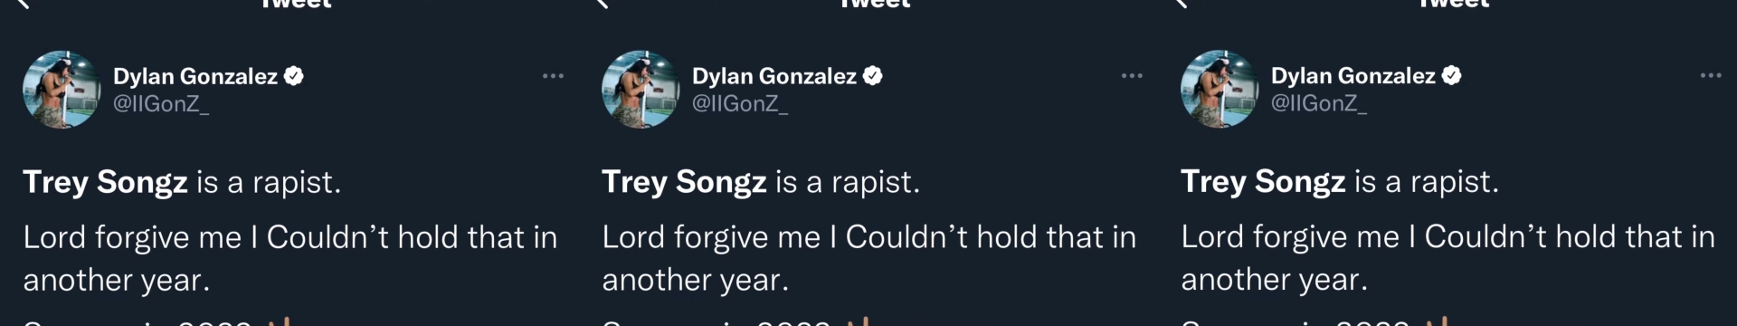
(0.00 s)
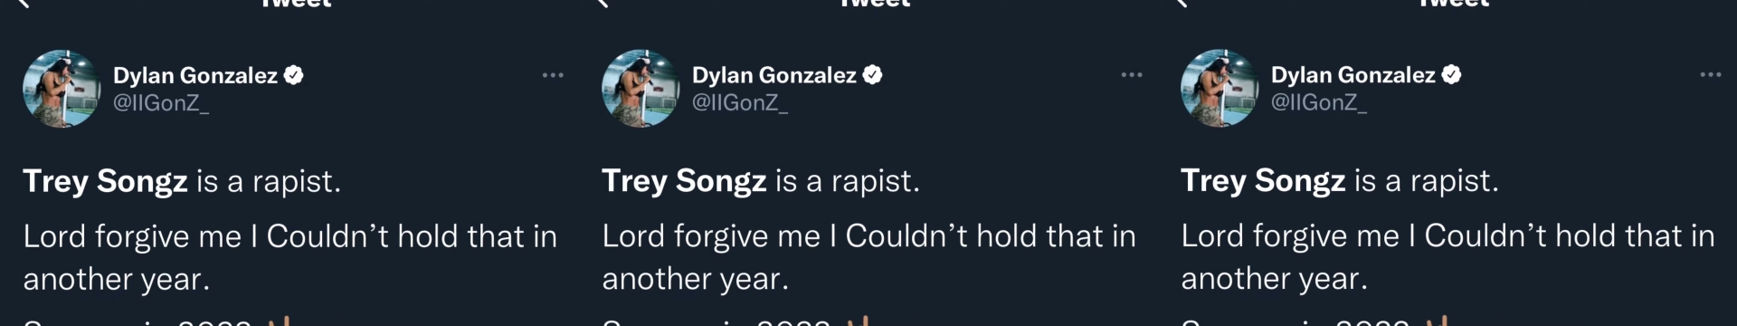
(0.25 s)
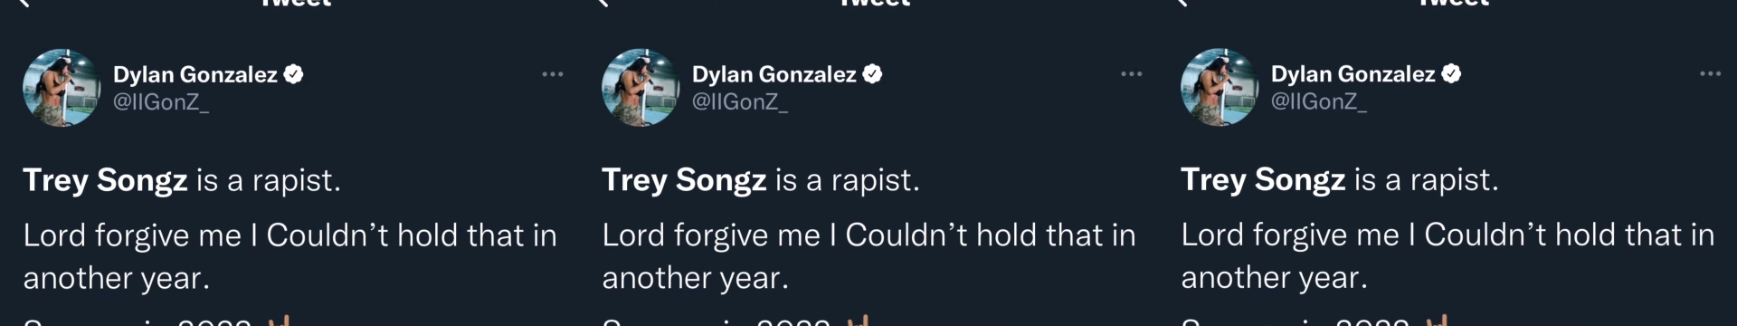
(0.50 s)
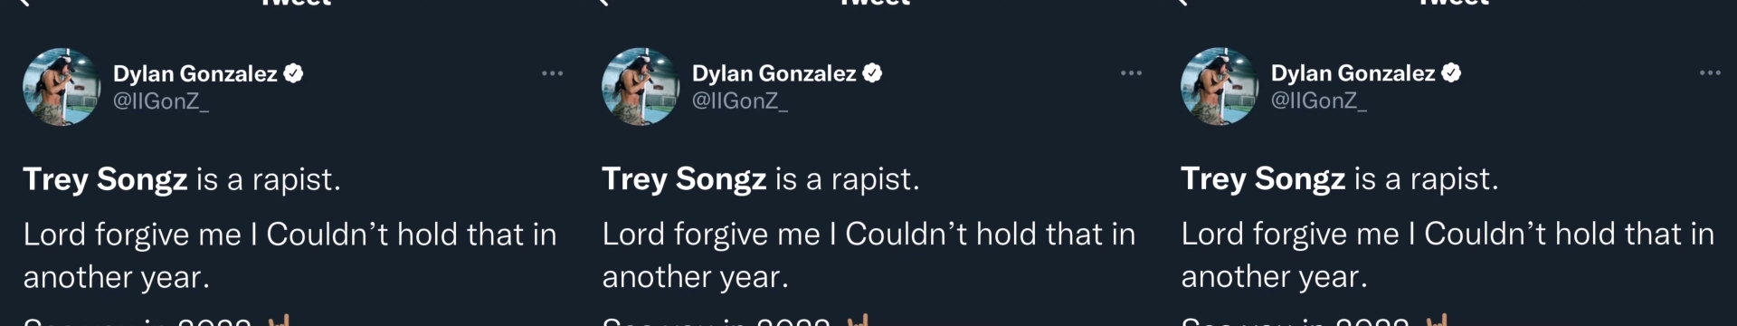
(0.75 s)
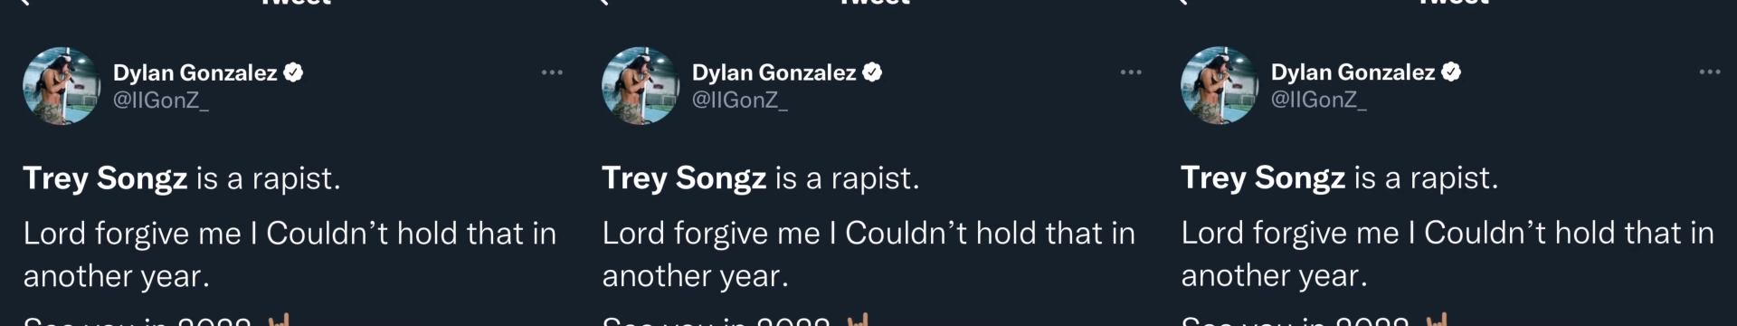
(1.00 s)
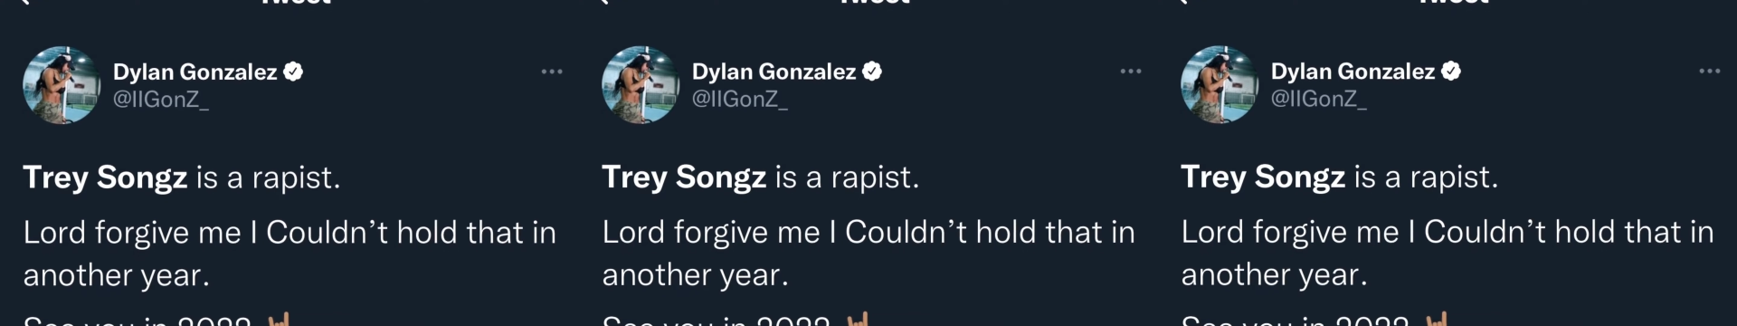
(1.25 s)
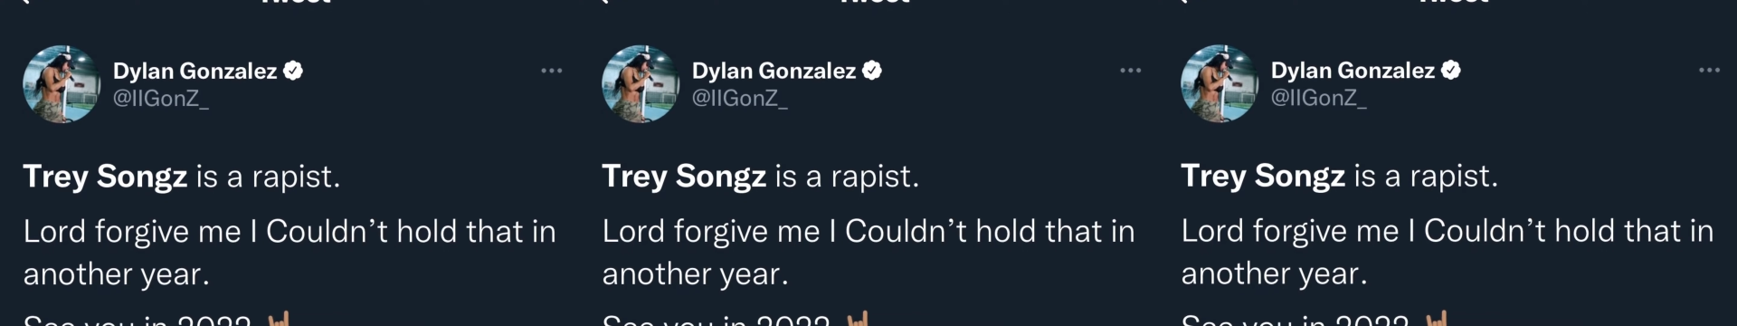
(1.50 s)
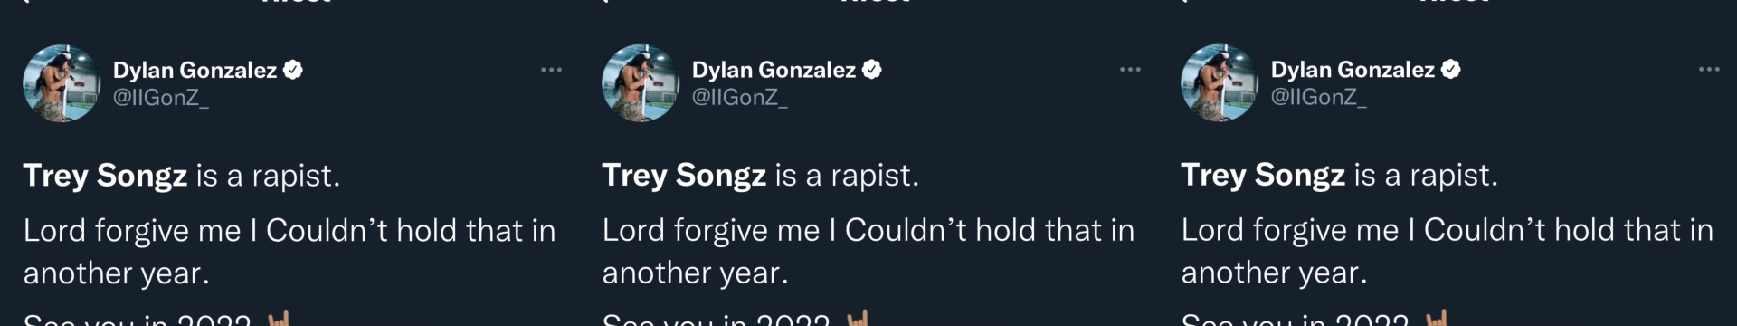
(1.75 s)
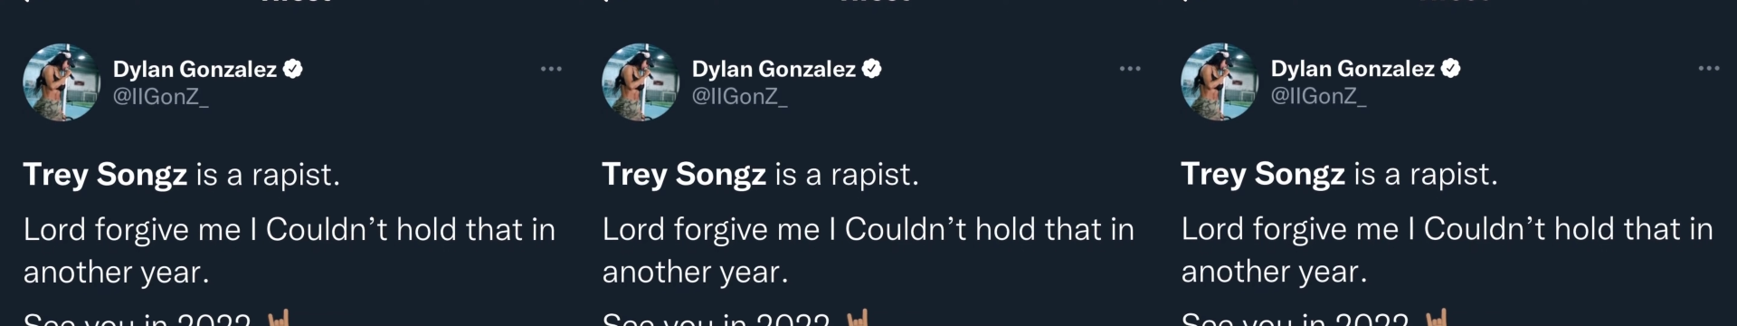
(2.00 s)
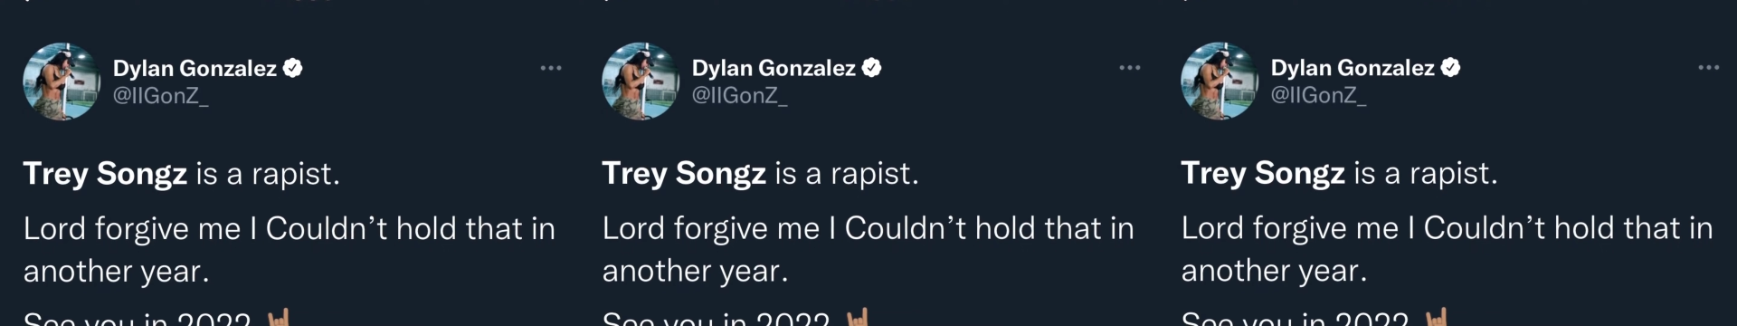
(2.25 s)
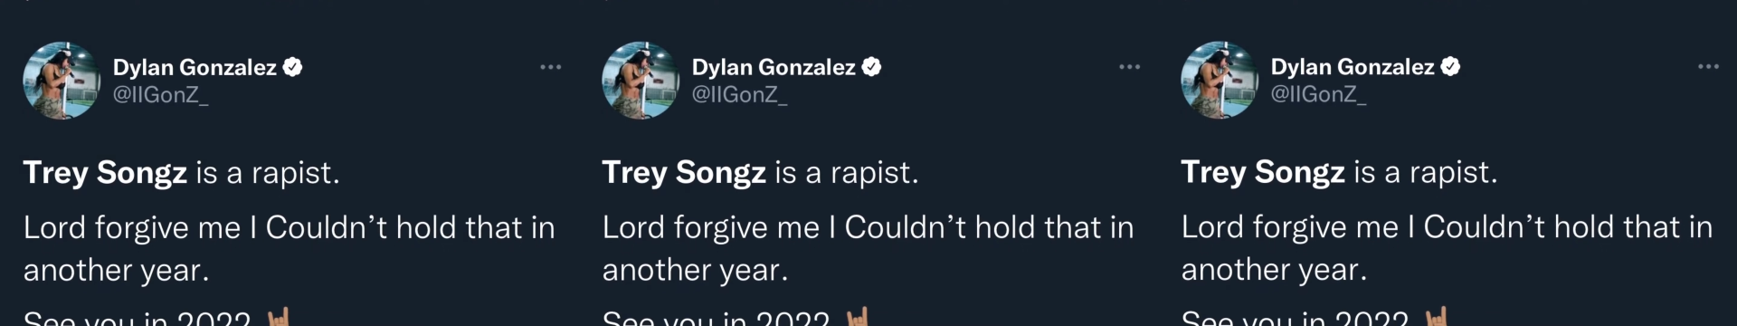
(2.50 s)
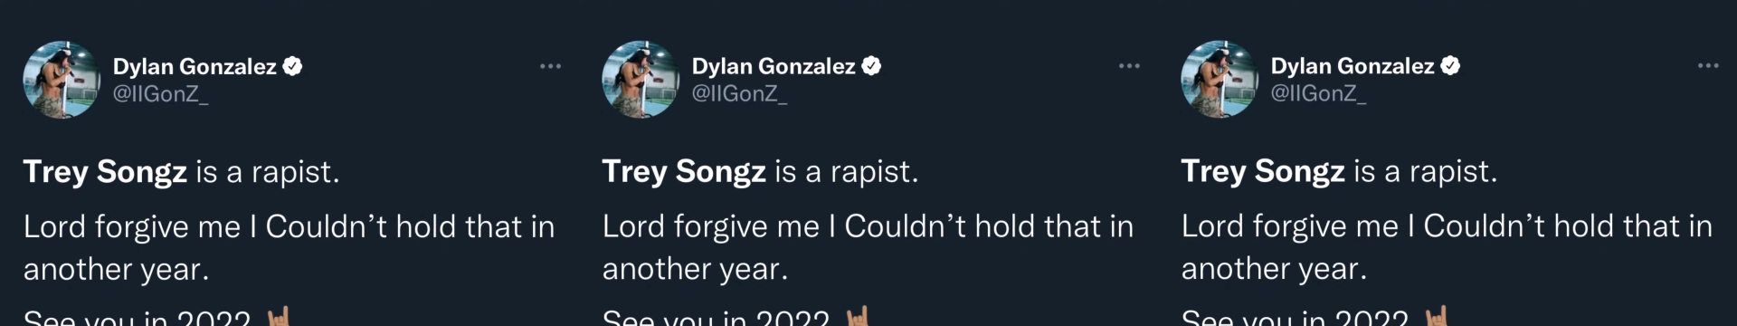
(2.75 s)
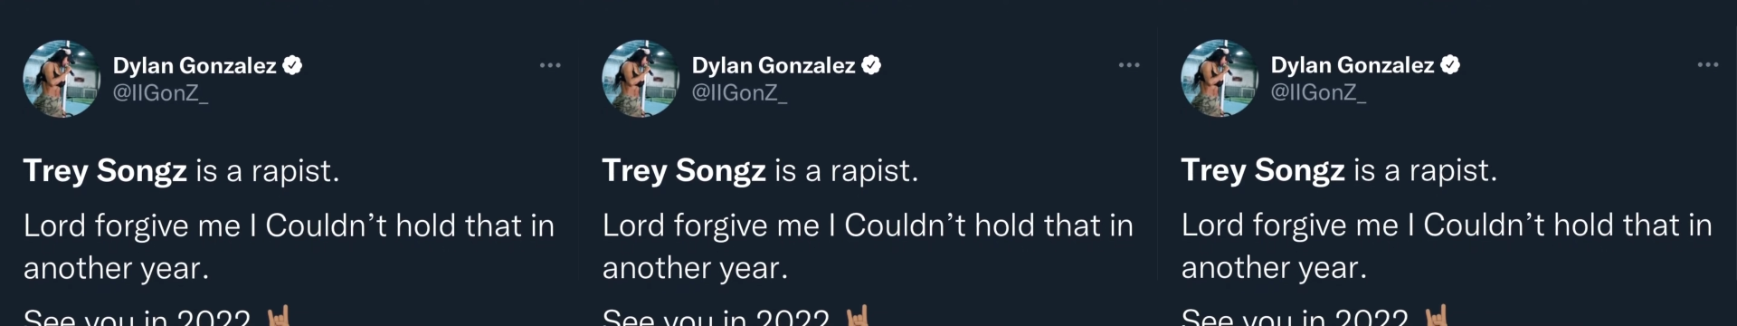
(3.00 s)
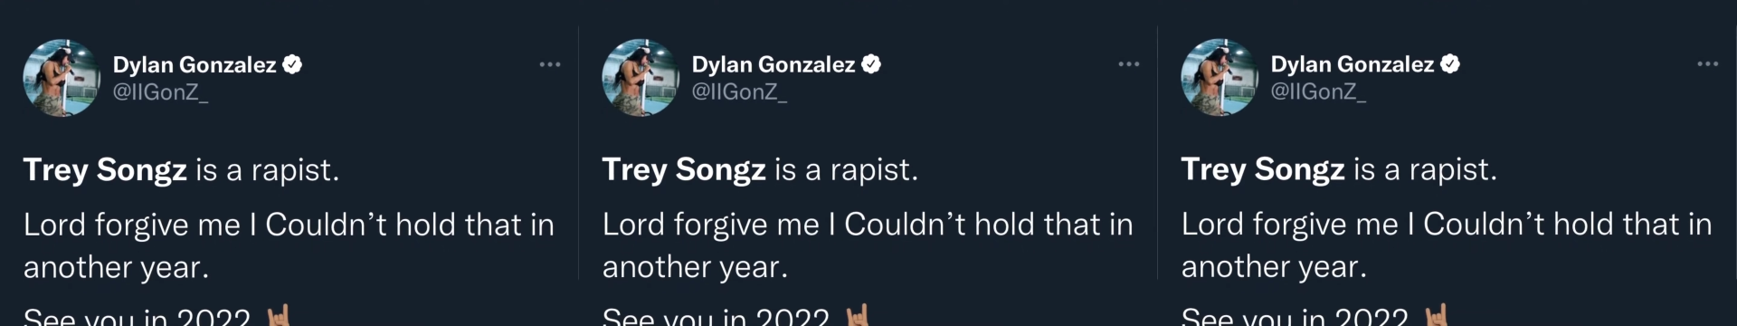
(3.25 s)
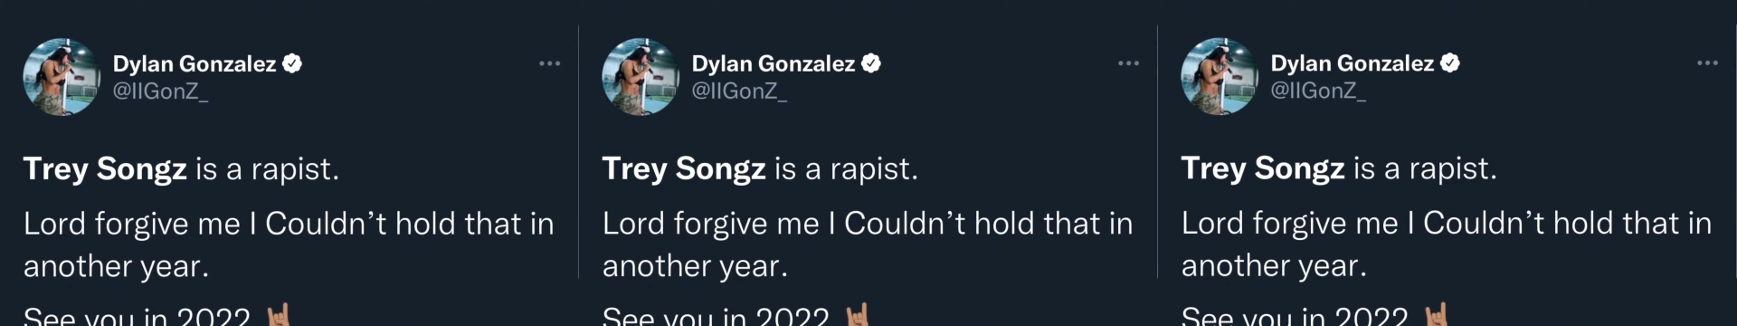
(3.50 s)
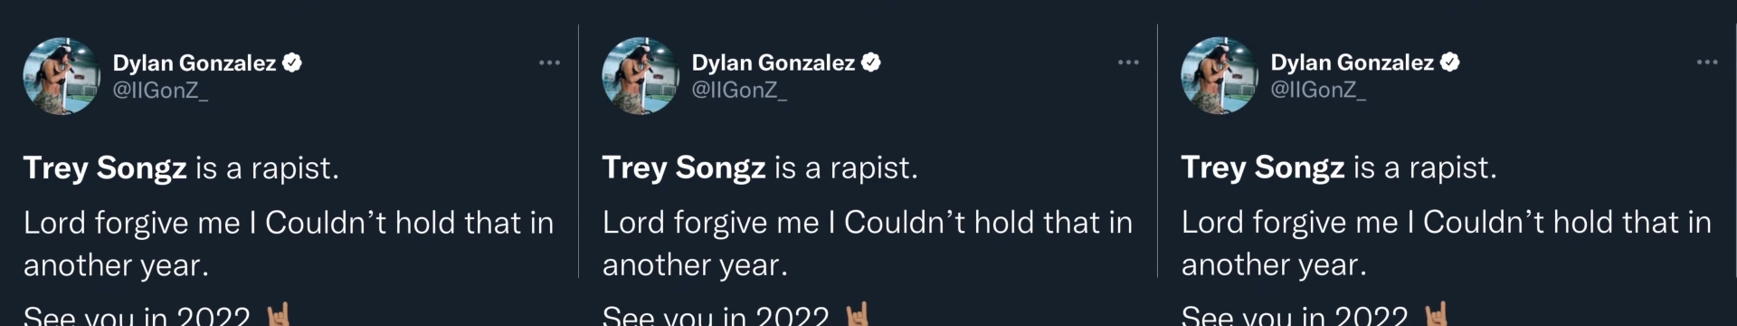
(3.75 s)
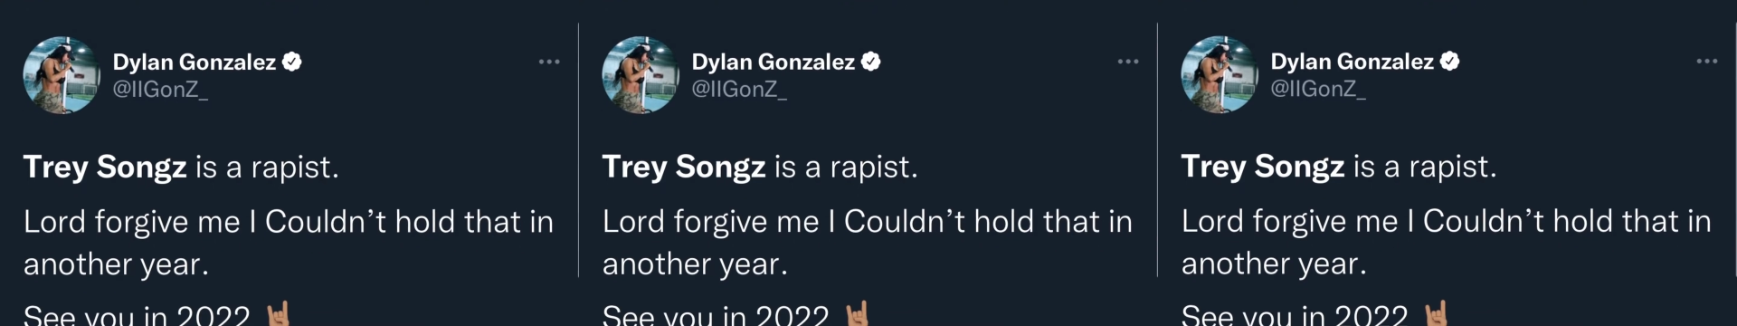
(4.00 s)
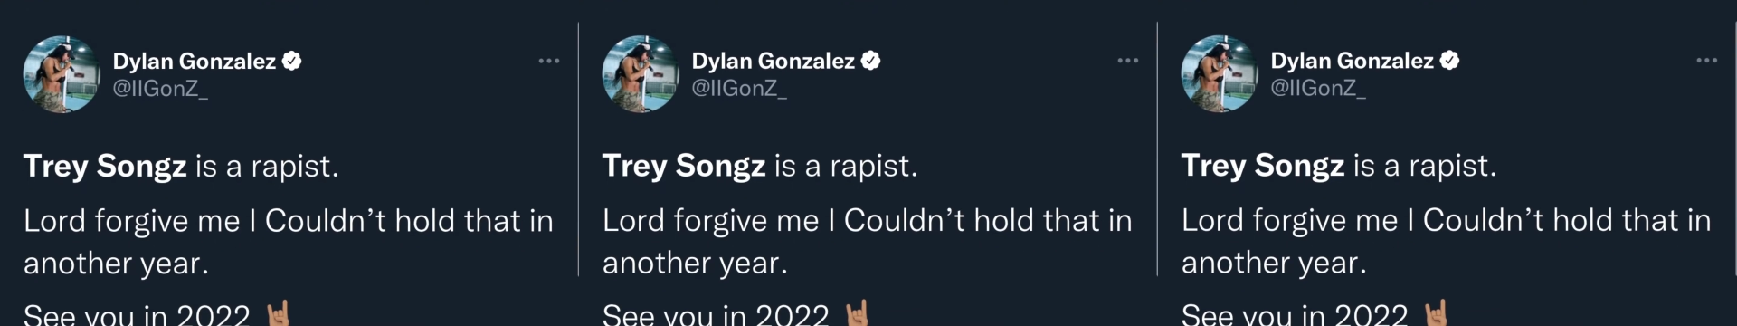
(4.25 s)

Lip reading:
(no speaker visible)